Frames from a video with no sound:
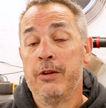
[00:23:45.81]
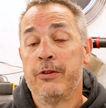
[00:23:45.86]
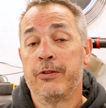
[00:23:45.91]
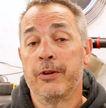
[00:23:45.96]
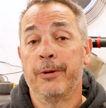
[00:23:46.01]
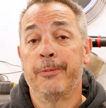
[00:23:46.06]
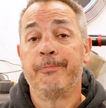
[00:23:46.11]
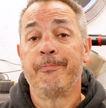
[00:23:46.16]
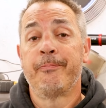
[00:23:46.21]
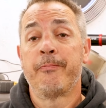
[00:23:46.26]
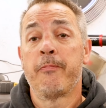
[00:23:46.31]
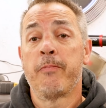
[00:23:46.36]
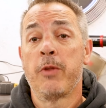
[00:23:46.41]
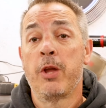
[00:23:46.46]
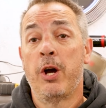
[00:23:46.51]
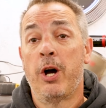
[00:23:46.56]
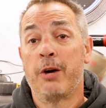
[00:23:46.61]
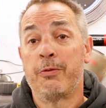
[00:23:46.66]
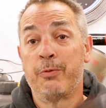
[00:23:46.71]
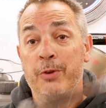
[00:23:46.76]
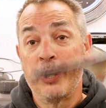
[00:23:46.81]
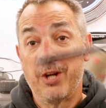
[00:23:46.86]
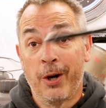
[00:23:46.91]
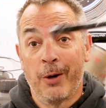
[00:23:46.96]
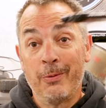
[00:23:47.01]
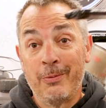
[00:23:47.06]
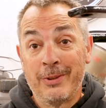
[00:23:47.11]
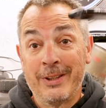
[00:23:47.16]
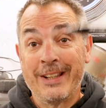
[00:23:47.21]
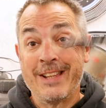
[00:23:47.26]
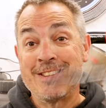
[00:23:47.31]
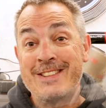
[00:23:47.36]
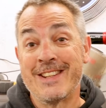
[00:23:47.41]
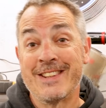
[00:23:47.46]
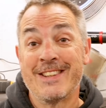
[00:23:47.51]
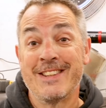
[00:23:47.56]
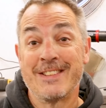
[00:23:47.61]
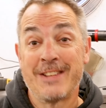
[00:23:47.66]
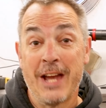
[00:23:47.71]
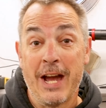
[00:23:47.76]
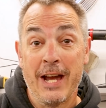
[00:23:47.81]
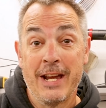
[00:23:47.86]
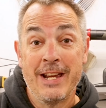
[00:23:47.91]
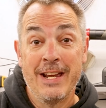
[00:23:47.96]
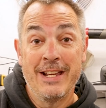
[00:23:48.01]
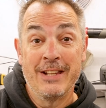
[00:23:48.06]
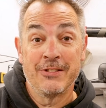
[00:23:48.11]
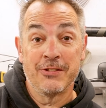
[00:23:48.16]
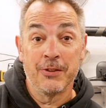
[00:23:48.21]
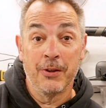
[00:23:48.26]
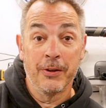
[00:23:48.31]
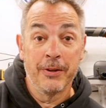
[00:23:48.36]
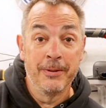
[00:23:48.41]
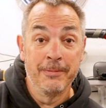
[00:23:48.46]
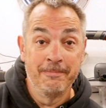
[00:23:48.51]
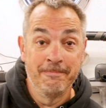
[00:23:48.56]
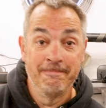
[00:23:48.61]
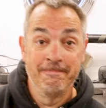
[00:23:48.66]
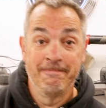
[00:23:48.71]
So off we go. Let's get this guy installed.